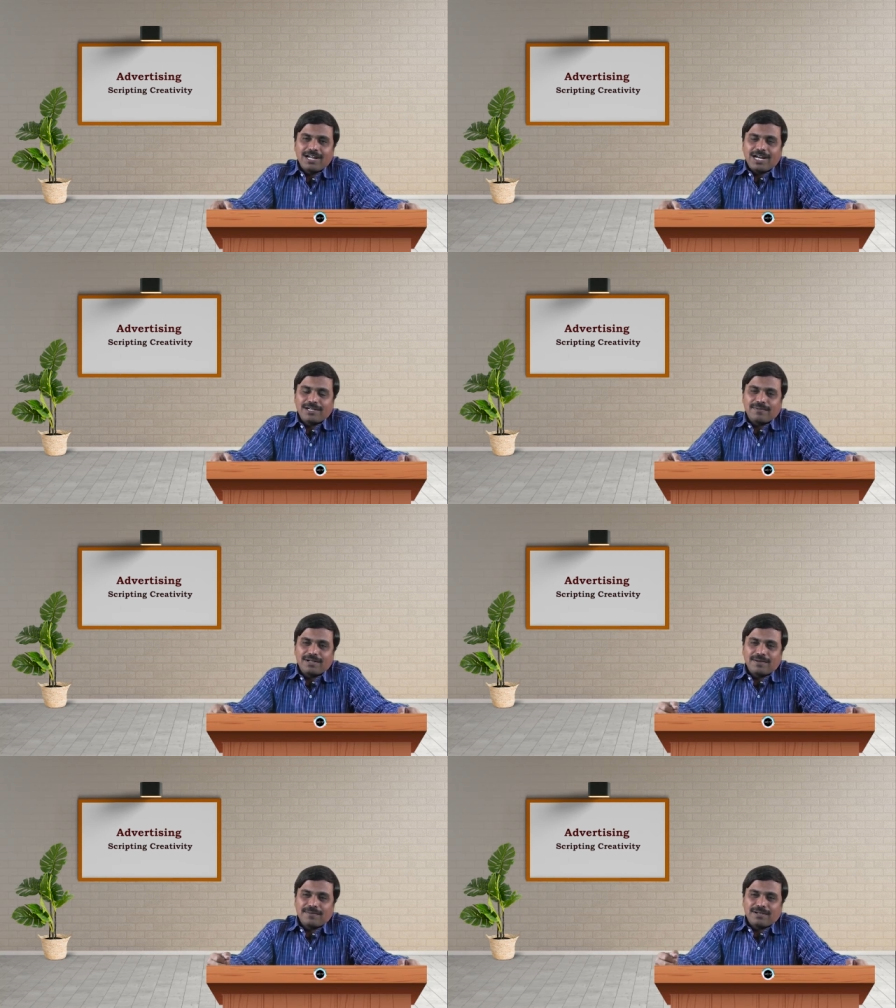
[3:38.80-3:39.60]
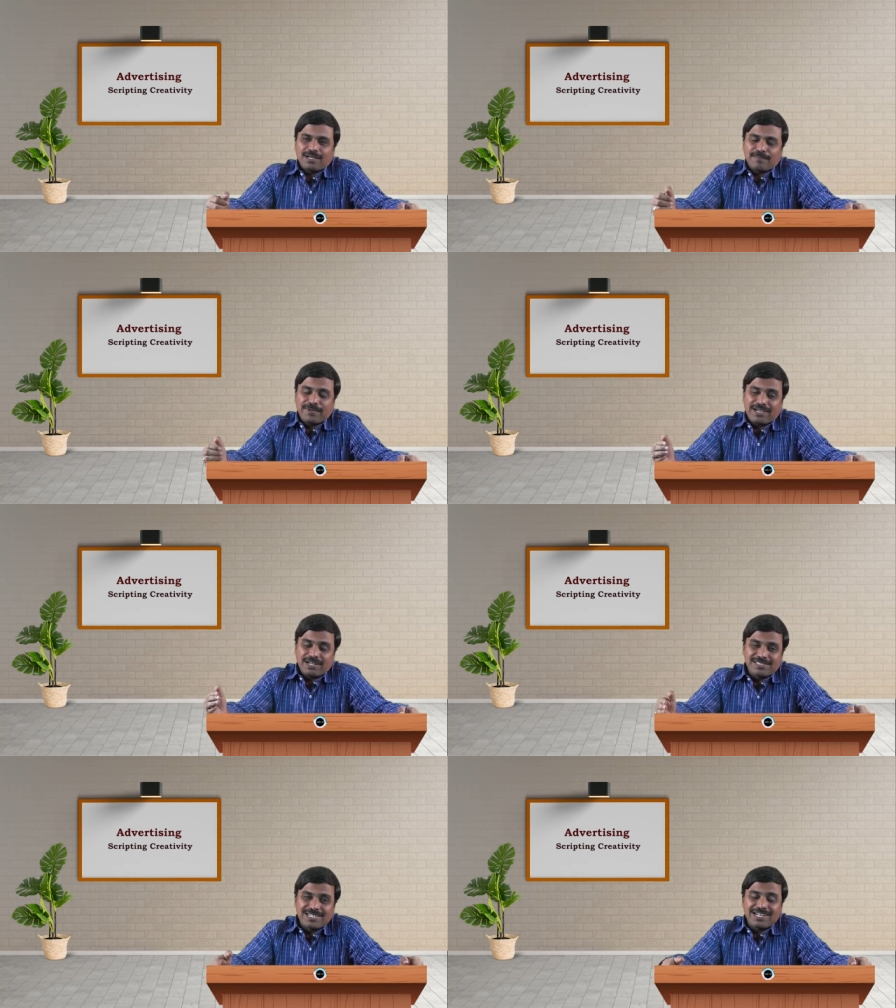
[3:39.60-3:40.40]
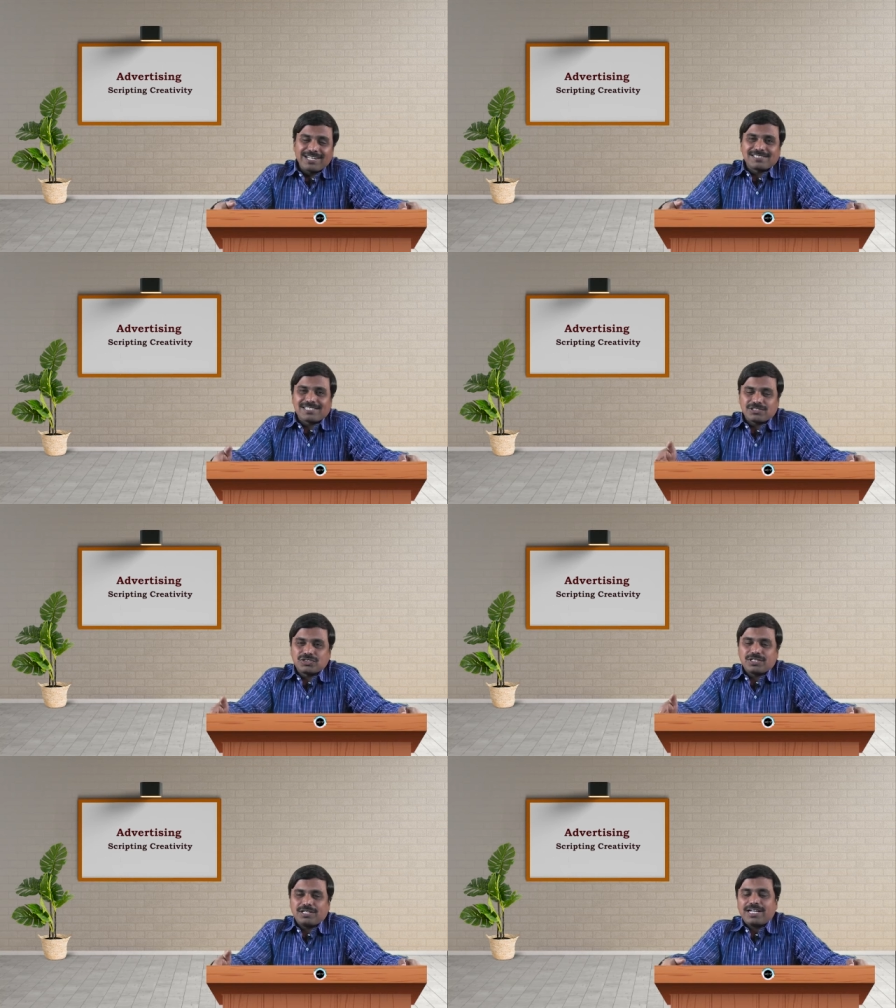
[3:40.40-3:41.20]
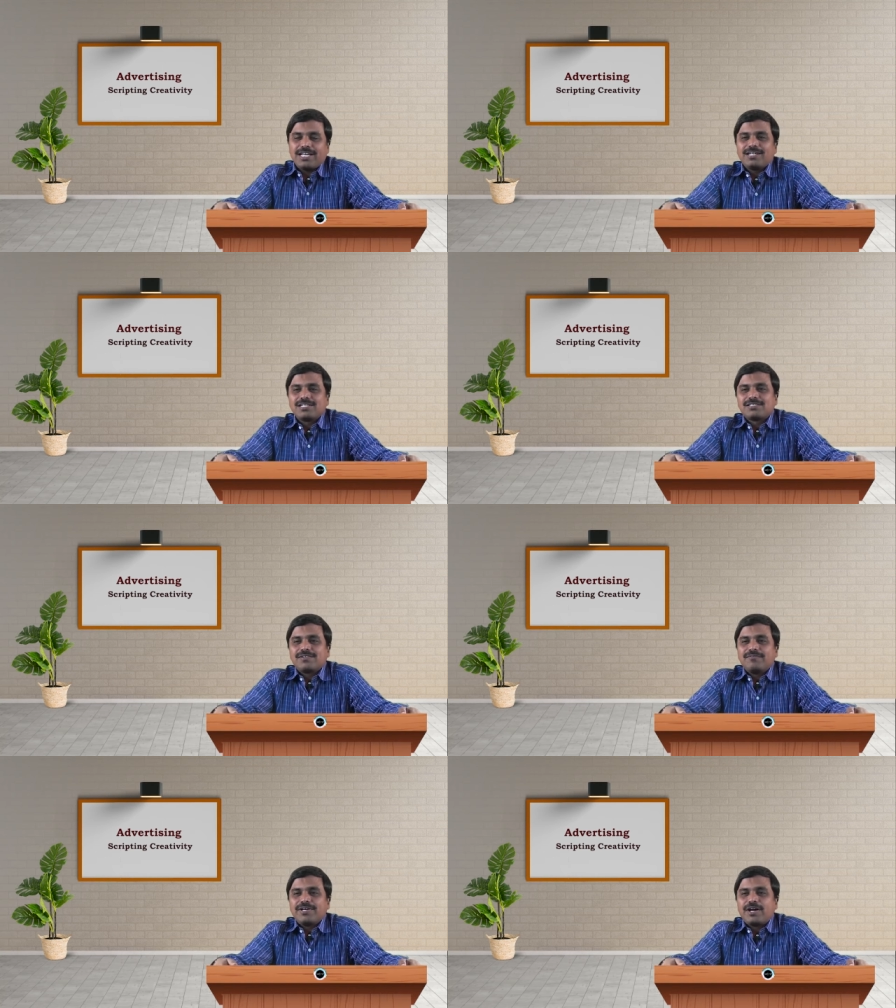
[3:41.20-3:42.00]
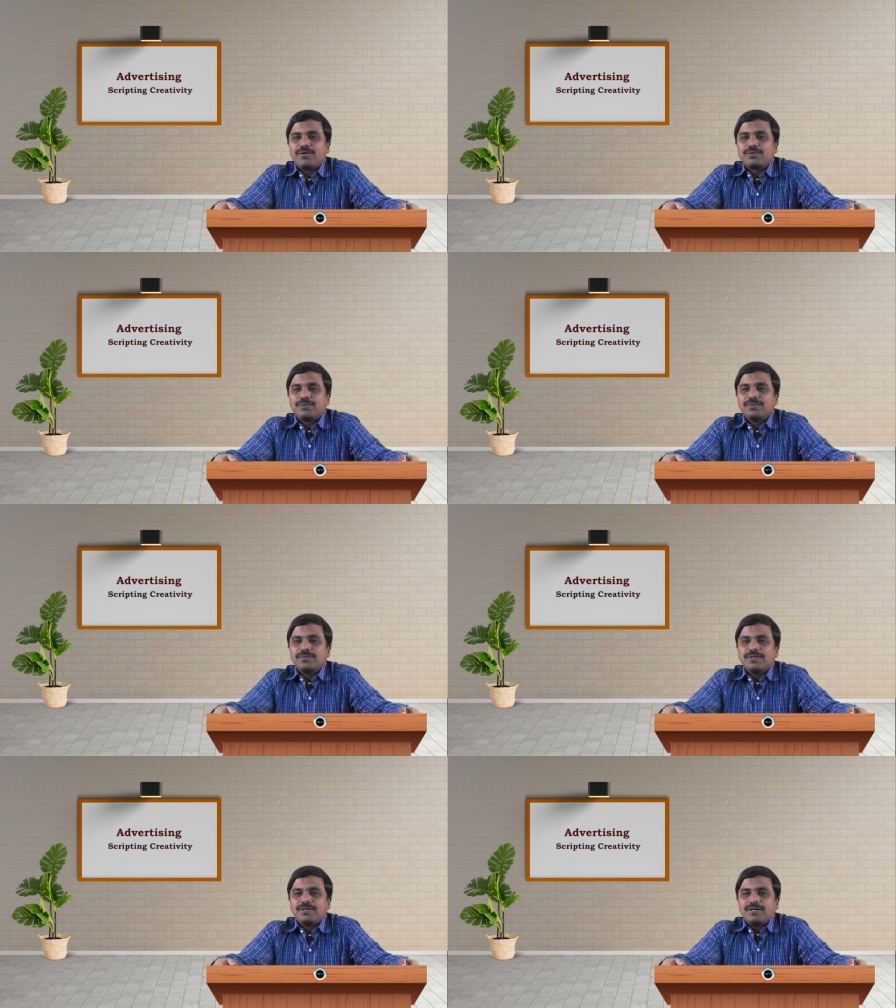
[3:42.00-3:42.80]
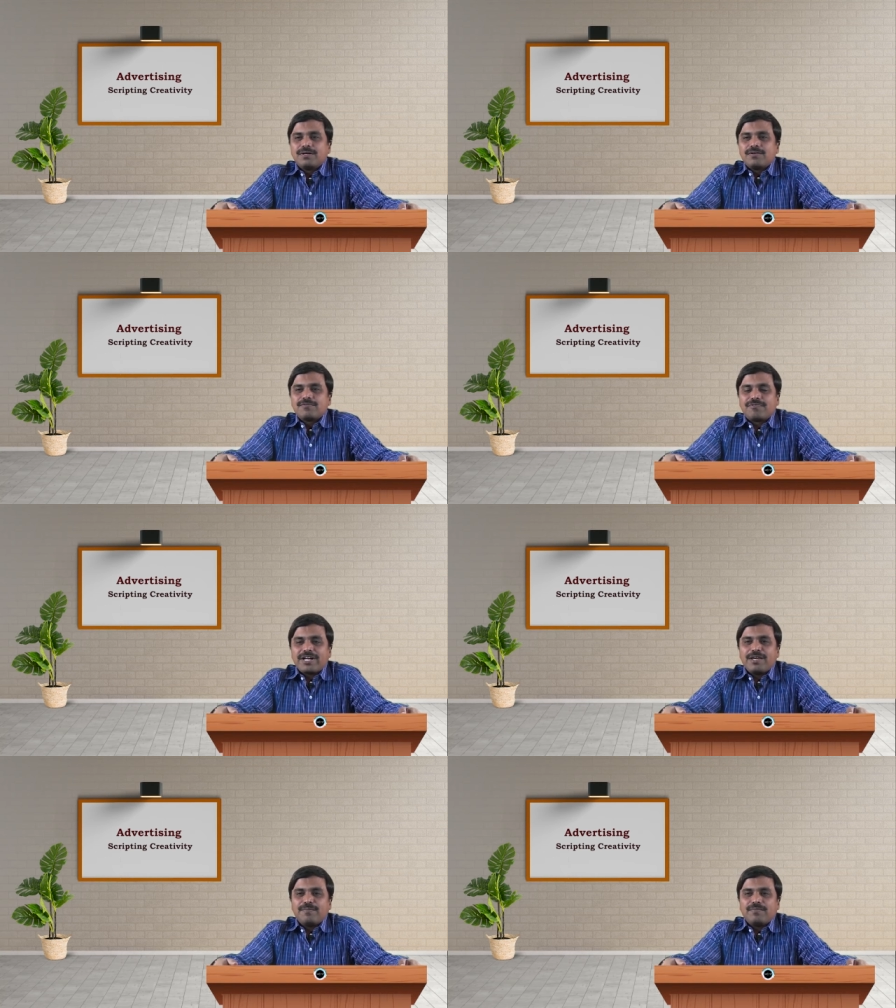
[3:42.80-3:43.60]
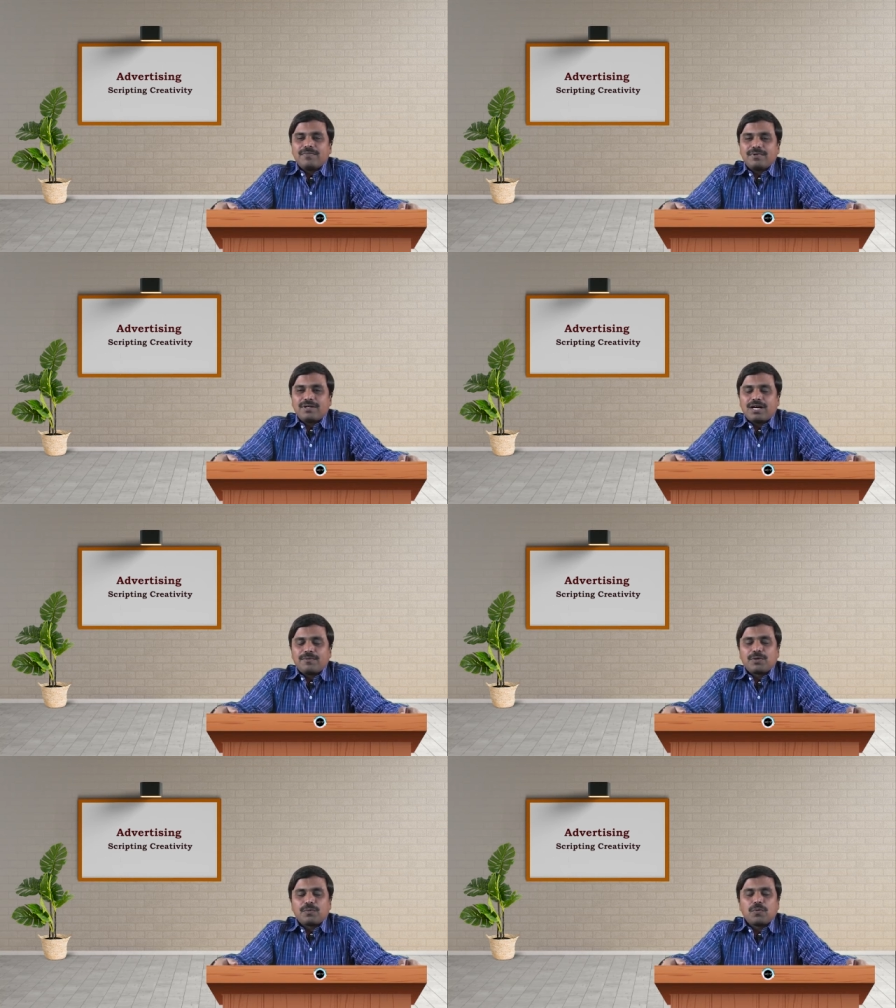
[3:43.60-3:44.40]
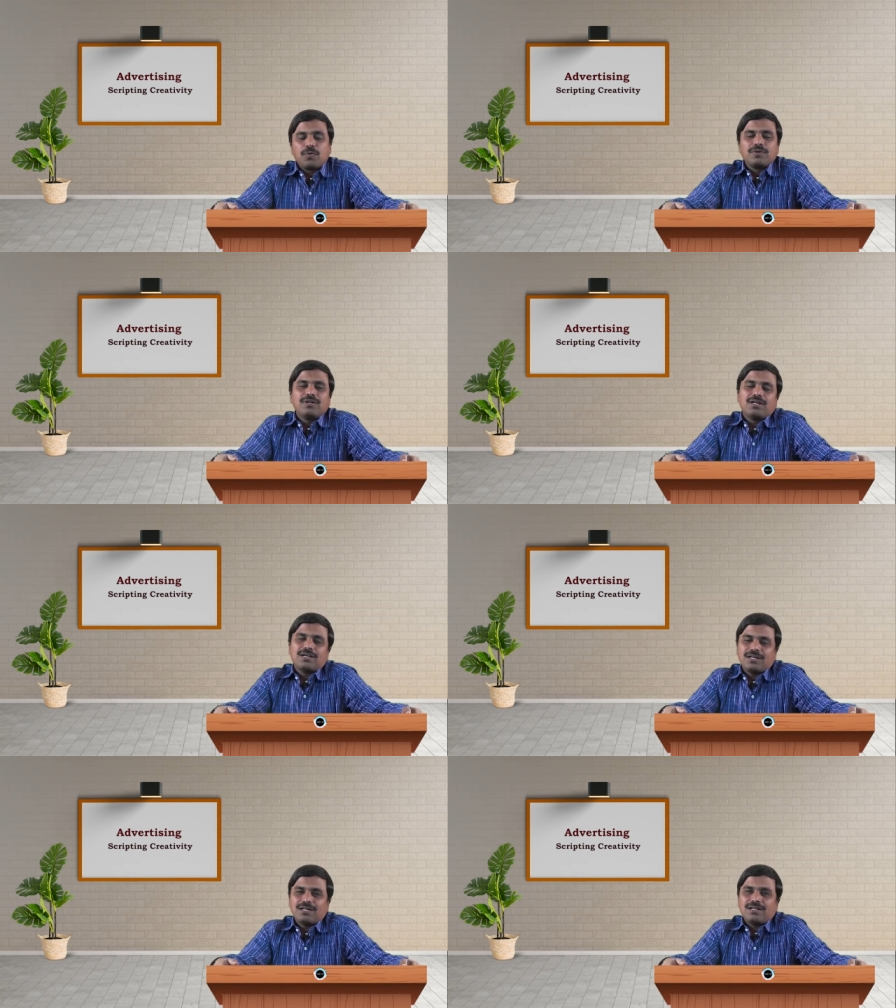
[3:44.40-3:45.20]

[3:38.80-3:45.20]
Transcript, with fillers: and by considering such layers, we have to frame our own